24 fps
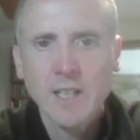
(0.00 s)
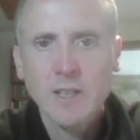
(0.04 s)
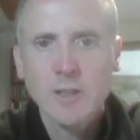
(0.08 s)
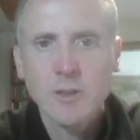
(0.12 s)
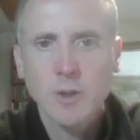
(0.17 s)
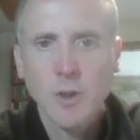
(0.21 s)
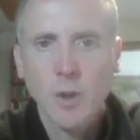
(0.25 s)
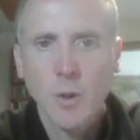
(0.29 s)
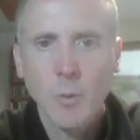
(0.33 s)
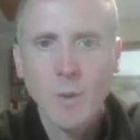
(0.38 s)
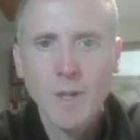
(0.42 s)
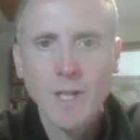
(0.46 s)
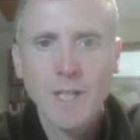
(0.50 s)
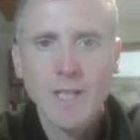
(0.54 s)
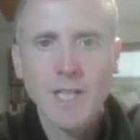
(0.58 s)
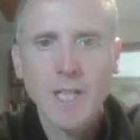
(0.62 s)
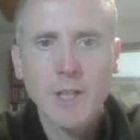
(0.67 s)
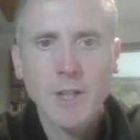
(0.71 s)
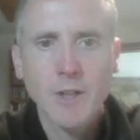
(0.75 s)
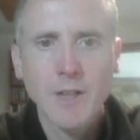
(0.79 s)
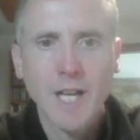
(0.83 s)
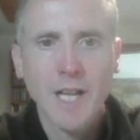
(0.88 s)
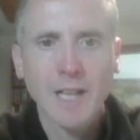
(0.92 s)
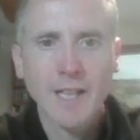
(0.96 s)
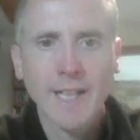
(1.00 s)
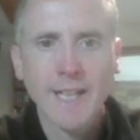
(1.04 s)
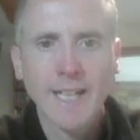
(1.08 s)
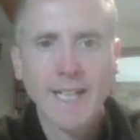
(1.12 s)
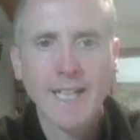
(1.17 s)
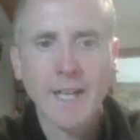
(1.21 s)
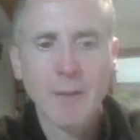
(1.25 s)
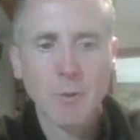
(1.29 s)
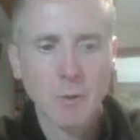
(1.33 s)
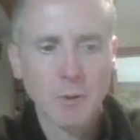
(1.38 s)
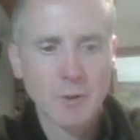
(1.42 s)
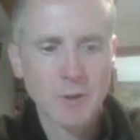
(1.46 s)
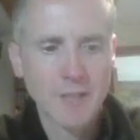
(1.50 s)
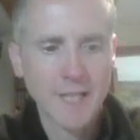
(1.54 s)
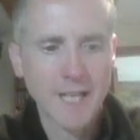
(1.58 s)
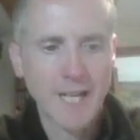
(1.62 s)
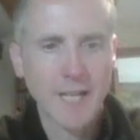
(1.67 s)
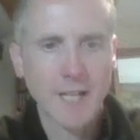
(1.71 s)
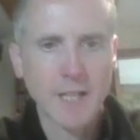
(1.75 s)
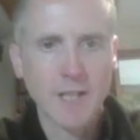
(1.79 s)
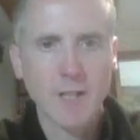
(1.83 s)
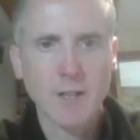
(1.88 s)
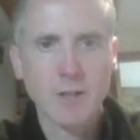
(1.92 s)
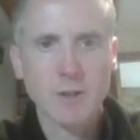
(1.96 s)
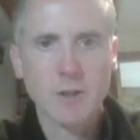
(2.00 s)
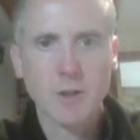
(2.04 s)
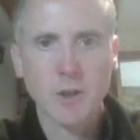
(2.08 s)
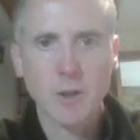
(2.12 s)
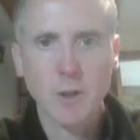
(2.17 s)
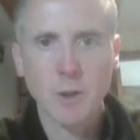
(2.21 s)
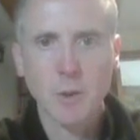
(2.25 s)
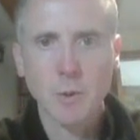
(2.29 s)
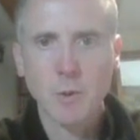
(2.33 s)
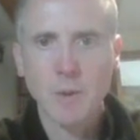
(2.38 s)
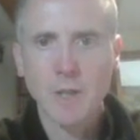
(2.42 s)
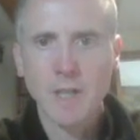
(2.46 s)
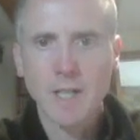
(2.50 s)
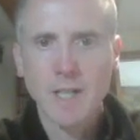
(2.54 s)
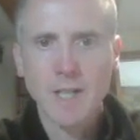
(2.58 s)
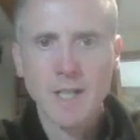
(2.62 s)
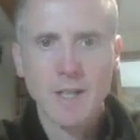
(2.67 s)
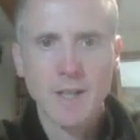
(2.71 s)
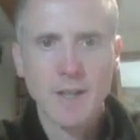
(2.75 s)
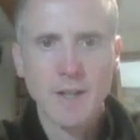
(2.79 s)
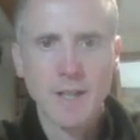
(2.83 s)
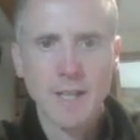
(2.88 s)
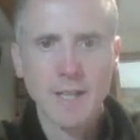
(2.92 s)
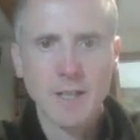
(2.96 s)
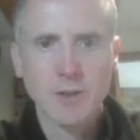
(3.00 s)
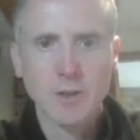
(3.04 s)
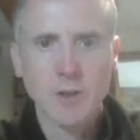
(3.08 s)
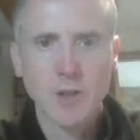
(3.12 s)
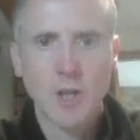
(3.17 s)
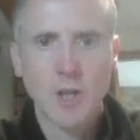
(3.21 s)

So when you click on that link, it will take you to this